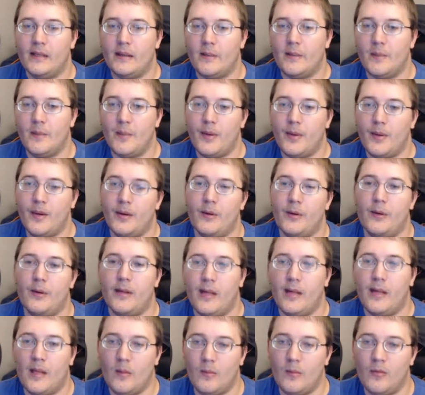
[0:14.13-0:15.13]
a better
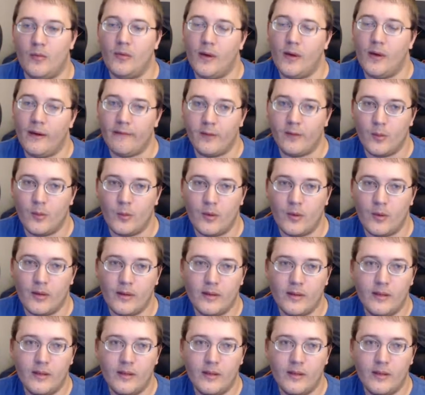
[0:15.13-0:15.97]
game for everyone.